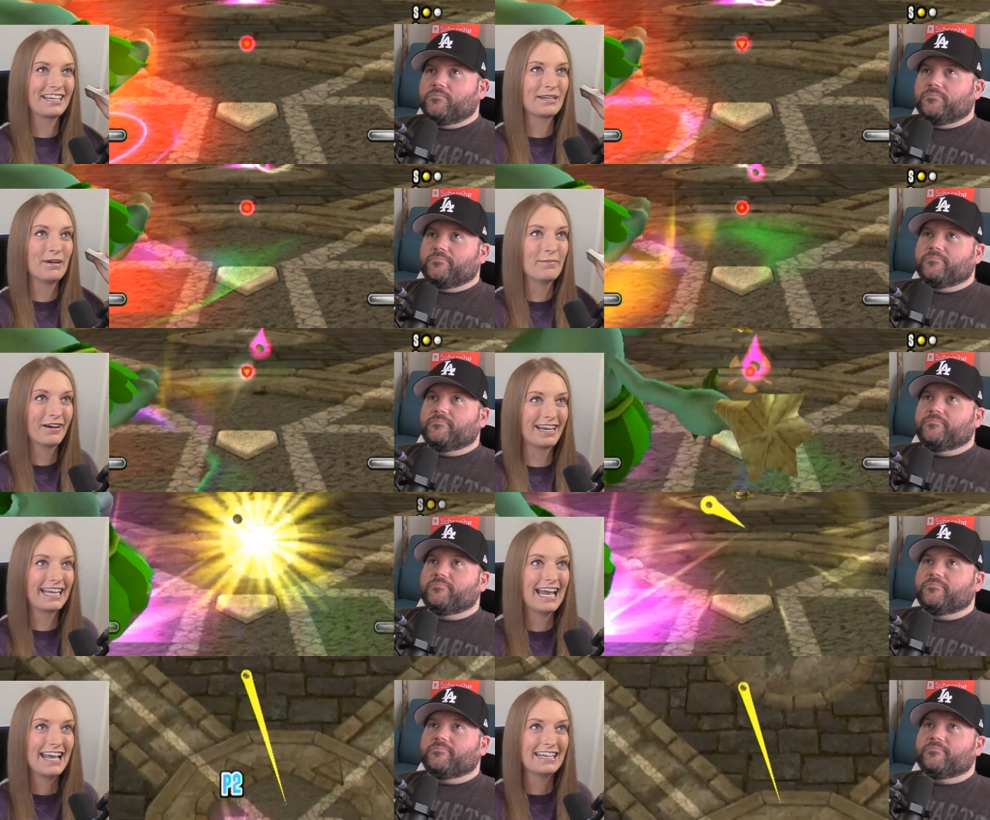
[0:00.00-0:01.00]
Speaker 1: kicking my butt
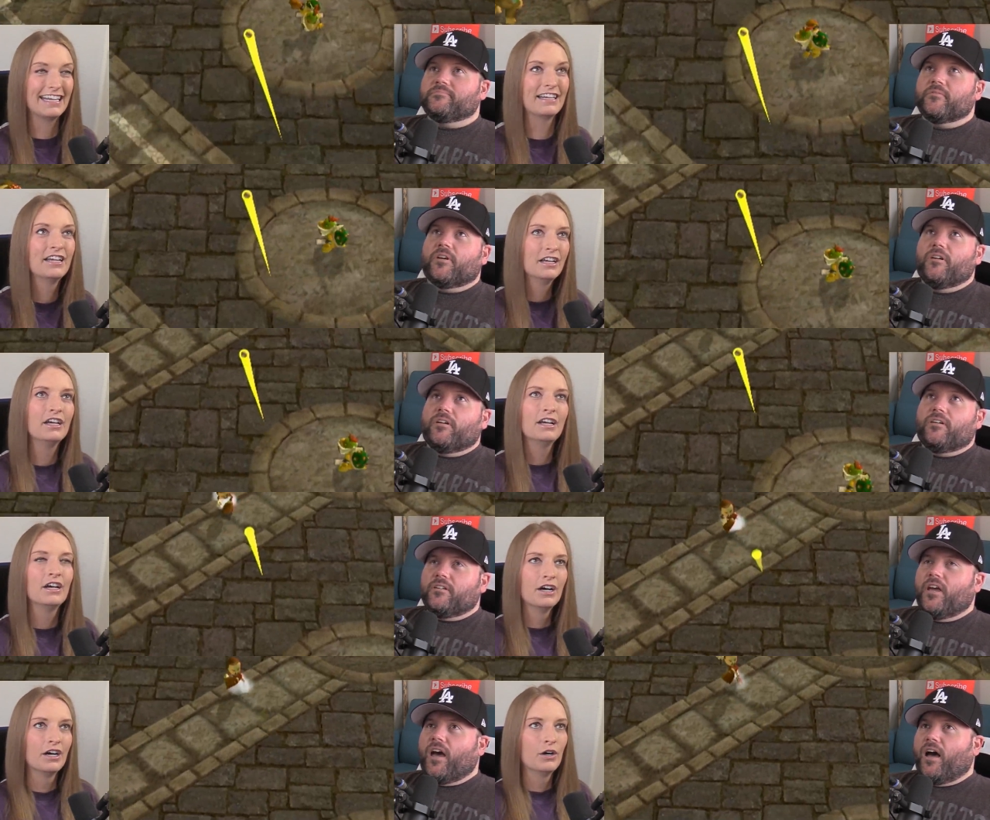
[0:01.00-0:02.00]
again, and
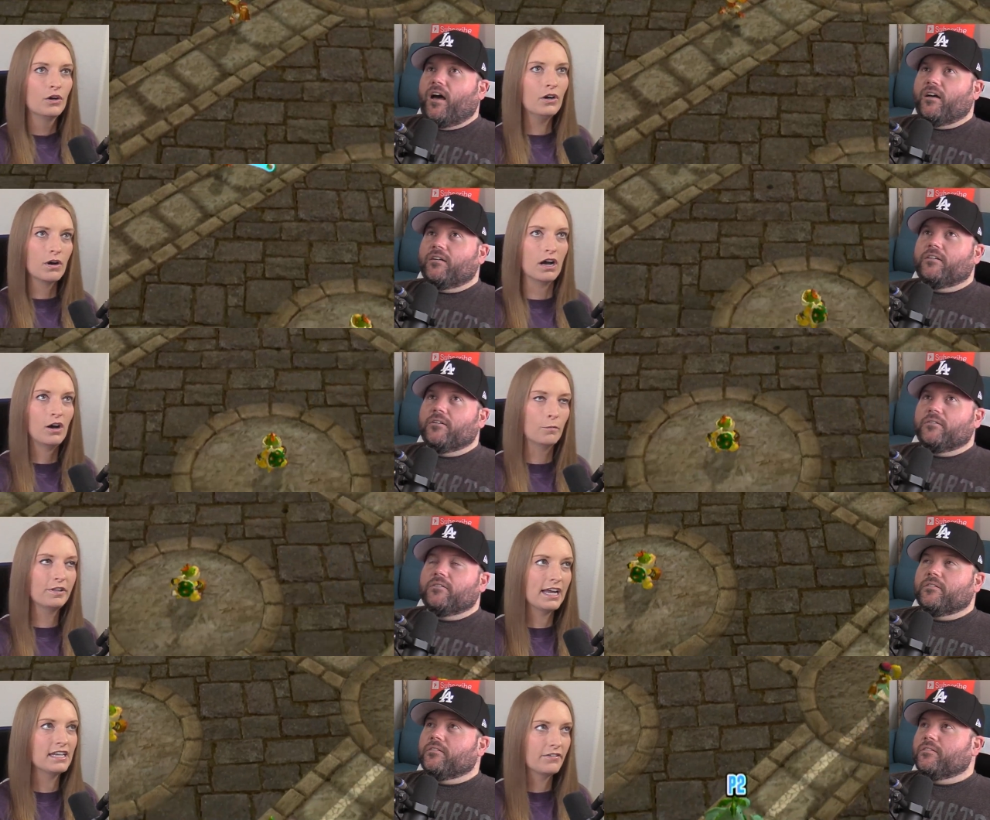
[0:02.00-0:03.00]
yeah. Woo!
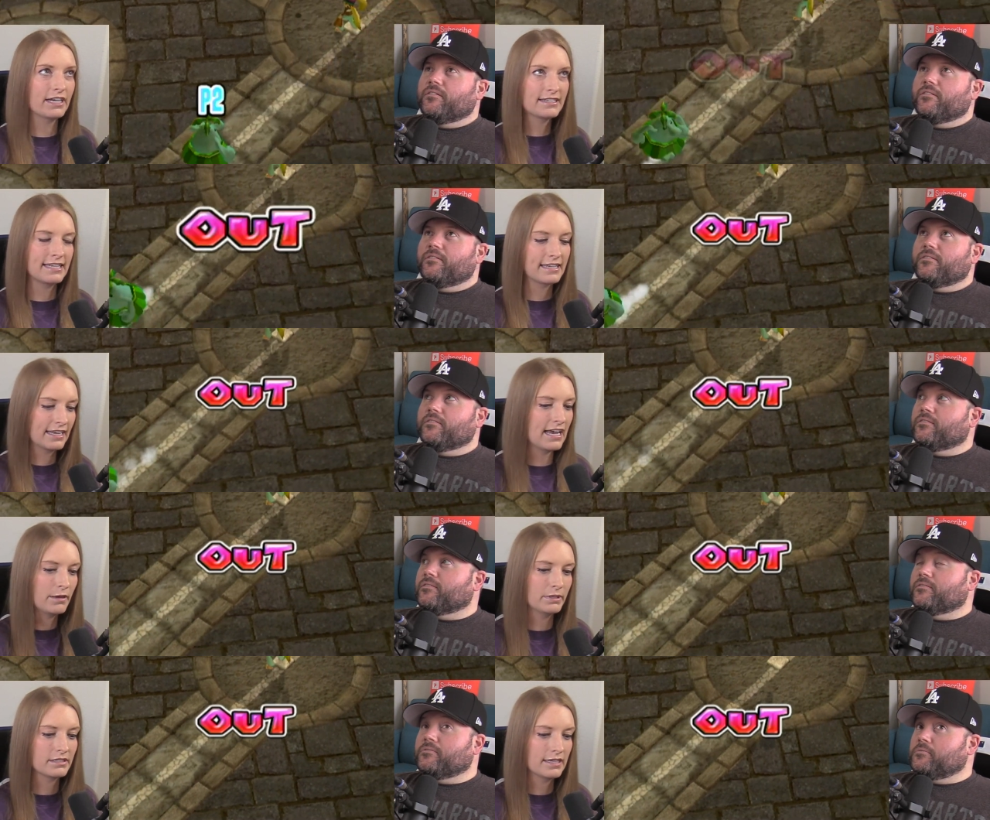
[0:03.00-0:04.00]
Hopefully, I never get sick
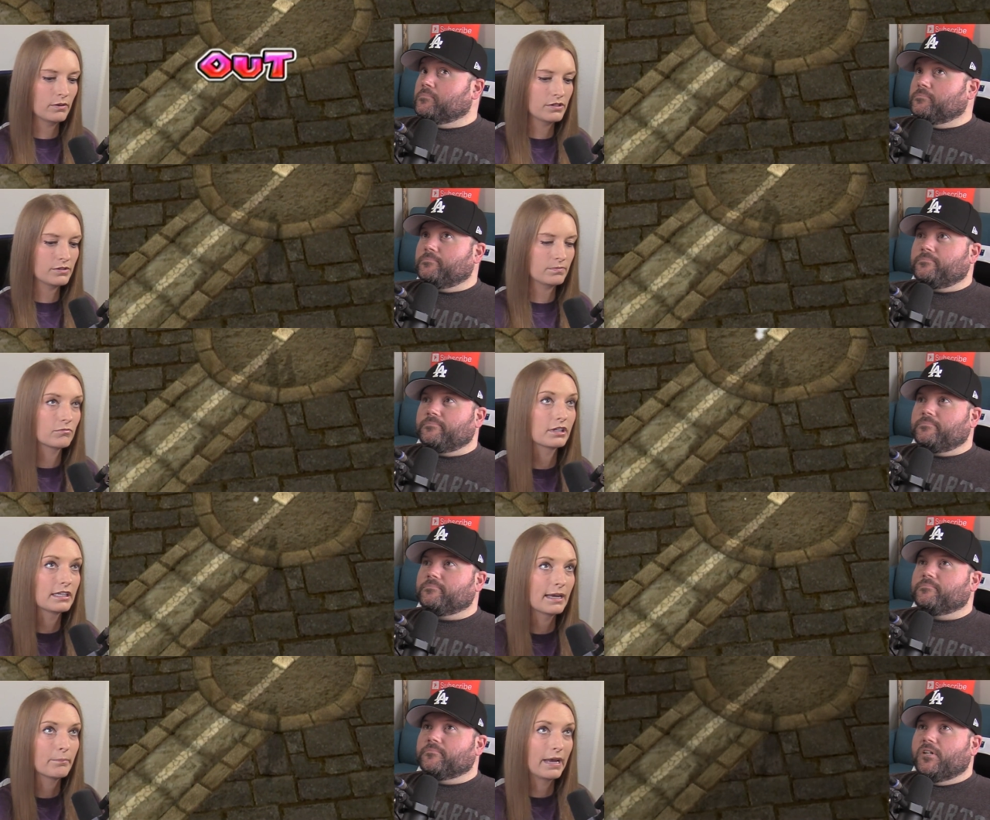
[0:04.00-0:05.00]
again because that was
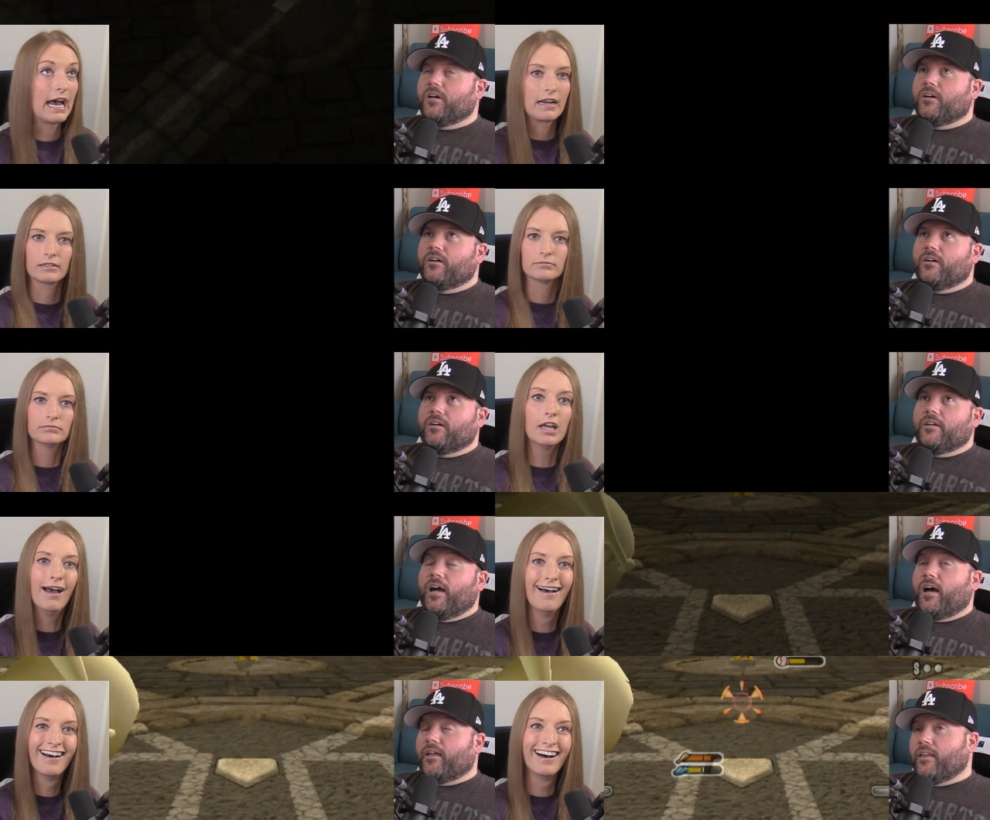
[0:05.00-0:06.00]
really bad.
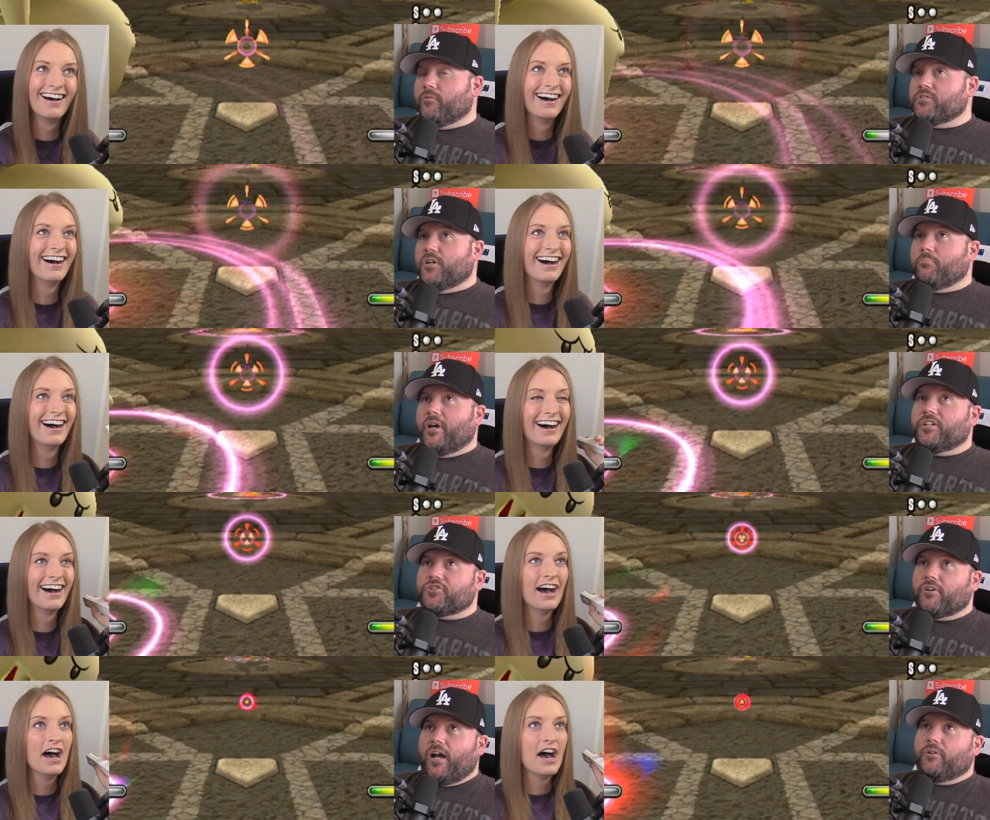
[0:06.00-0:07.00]
Speaker 2: Yeah, that was uh, Mike
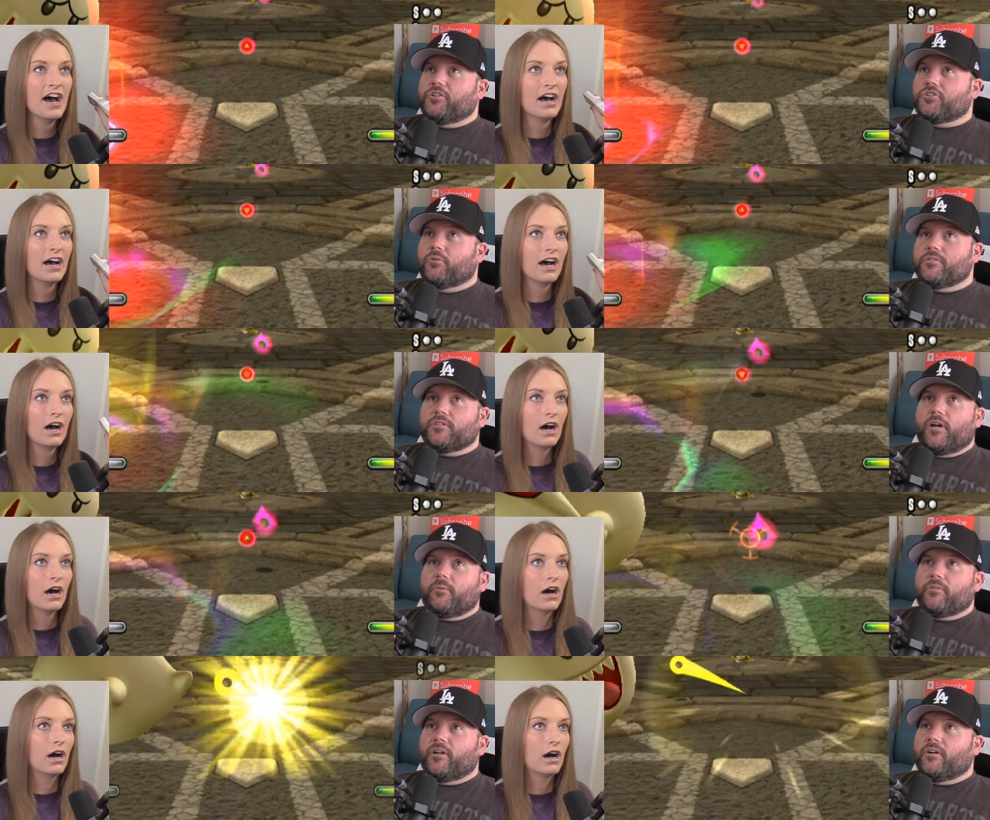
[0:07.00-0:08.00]
Trout at
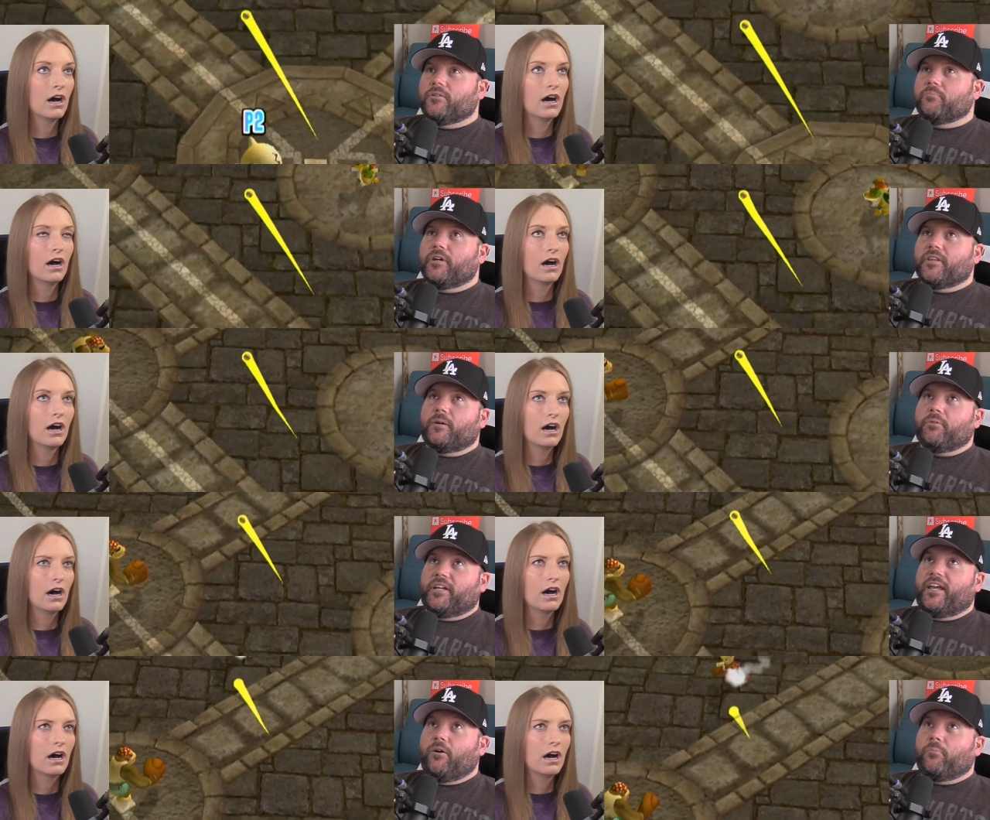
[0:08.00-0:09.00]
shortstop there who made that
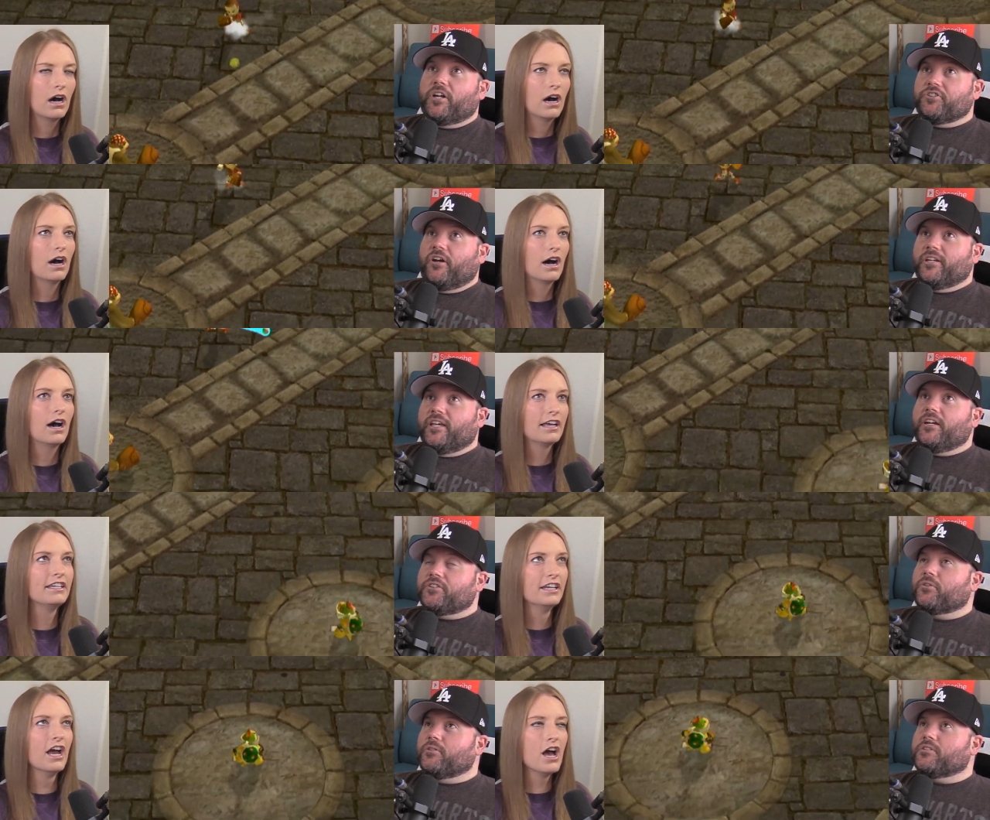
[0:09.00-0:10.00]
play. now Mike Trout again at
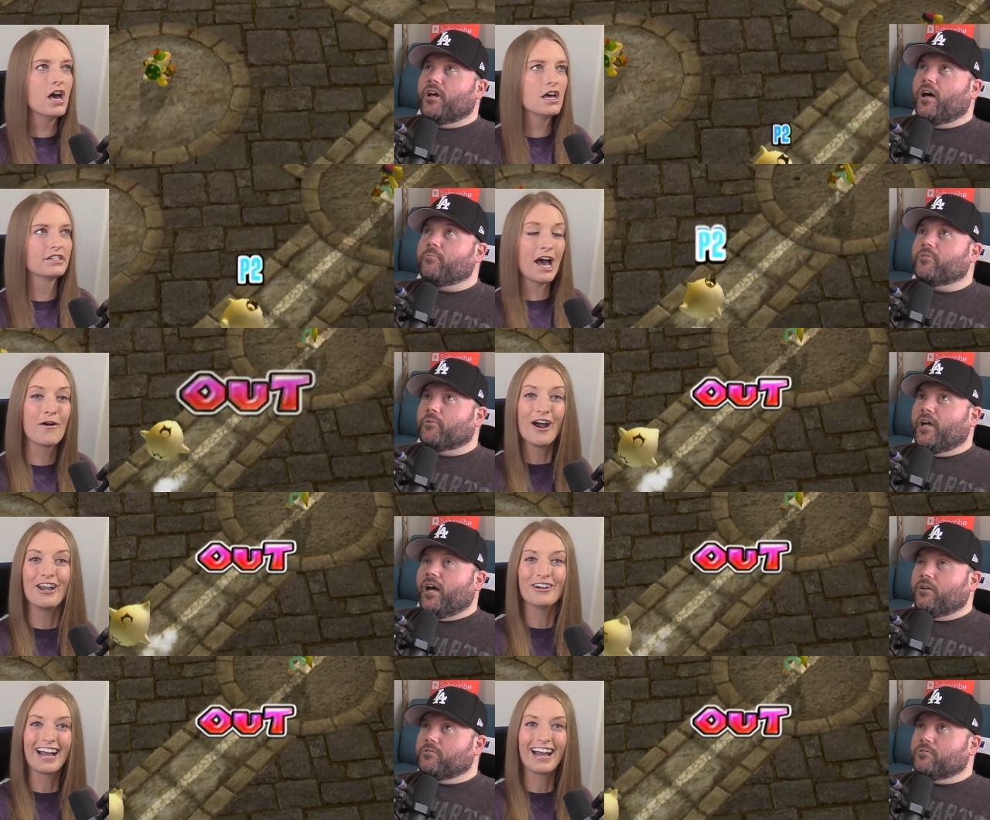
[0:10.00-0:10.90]
shortstop. Yes, how are you